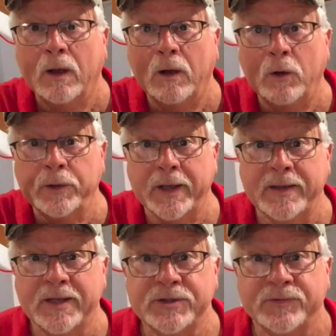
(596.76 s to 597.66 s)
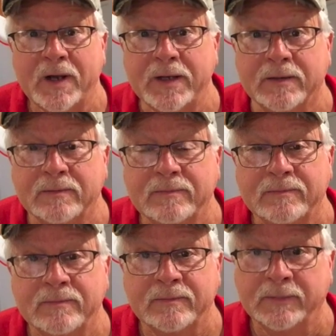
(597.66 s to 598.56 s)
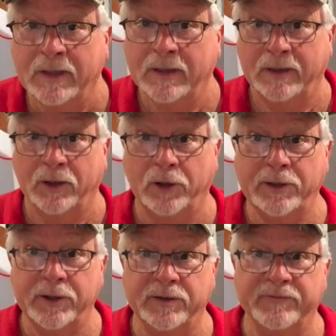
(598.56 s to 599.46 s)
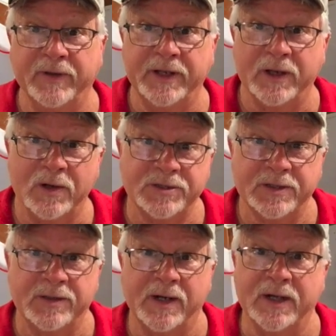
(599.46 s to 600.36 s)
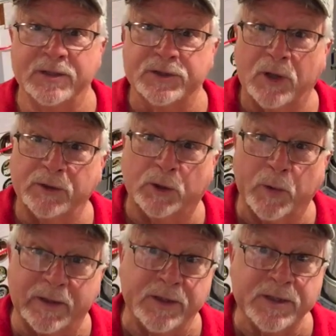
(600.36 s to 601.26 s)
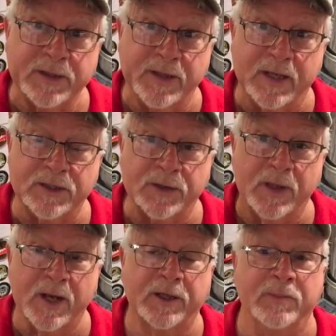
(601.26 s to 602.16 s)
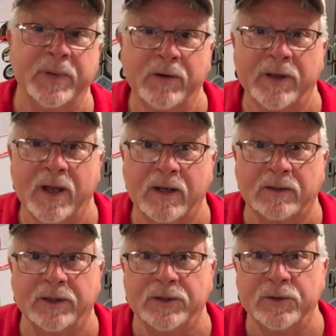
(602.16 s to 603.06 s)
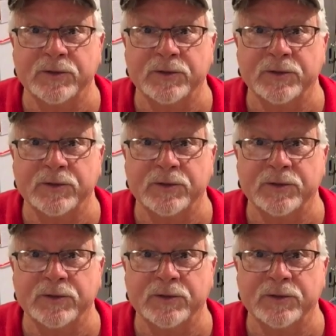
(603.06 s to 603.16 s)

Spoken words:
Oh yeah, that's right. Earlier in the video, I said that I installed a quick disconnect so that I could periodically use